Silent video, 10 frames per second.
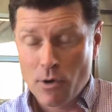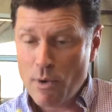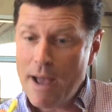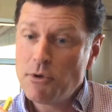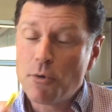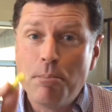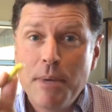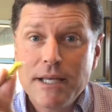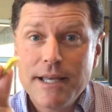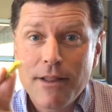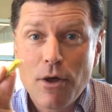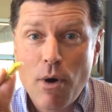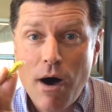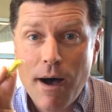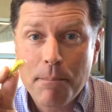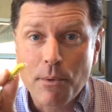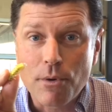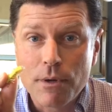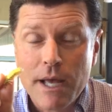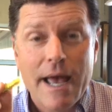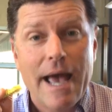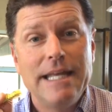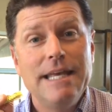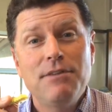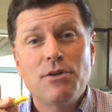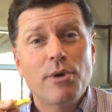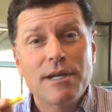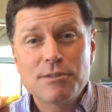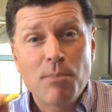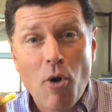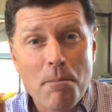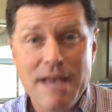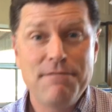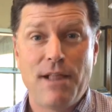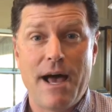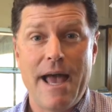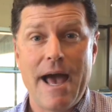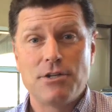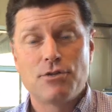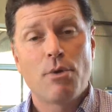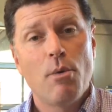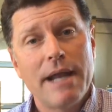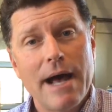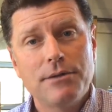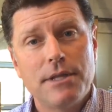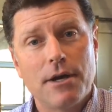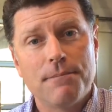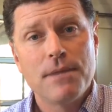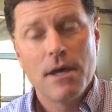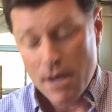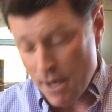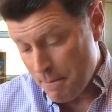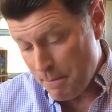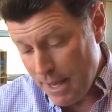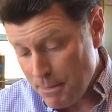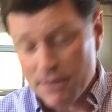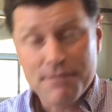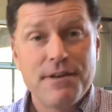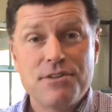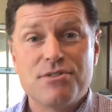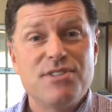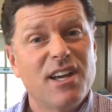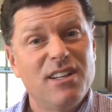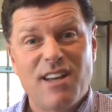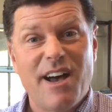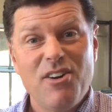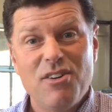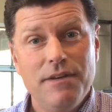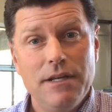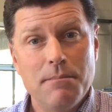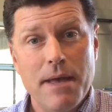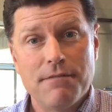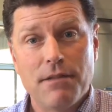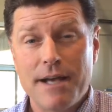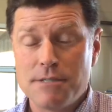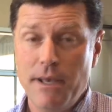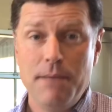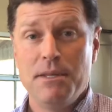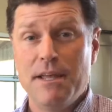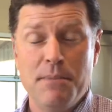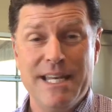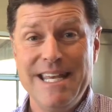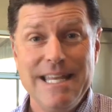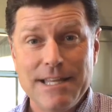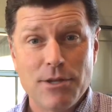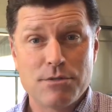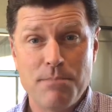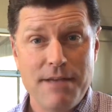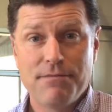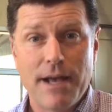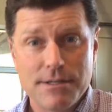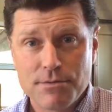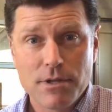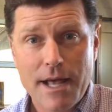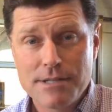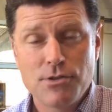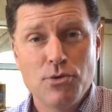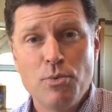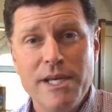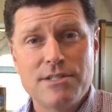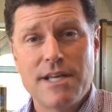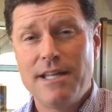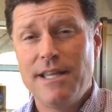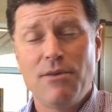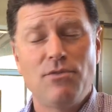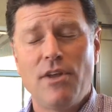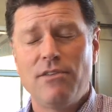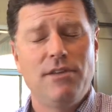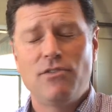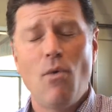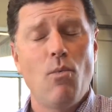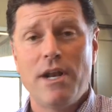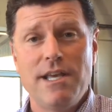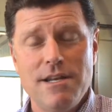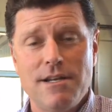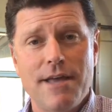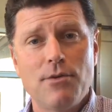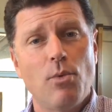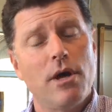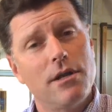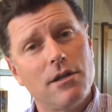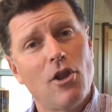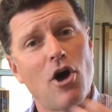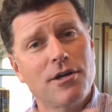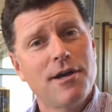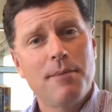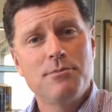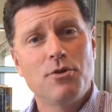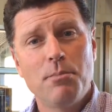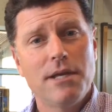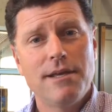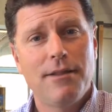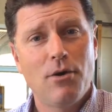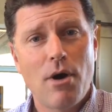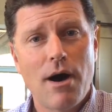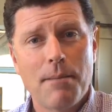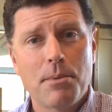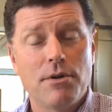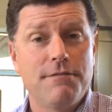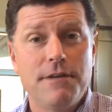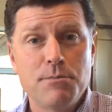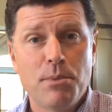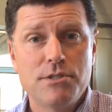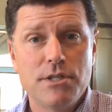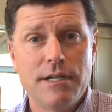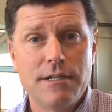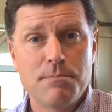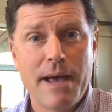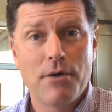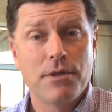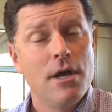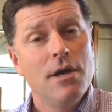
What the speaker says: Grab your big yellow hopper, and even during a small mayfly hatch, throw it out there. Maybe the fish are sick and tired of eating mayflies. Maybe they've been eating those mayflies for the last 2 weeks and they don't want to eat another one, and along comes your big yellow hopper and a fish puts it in its mouth.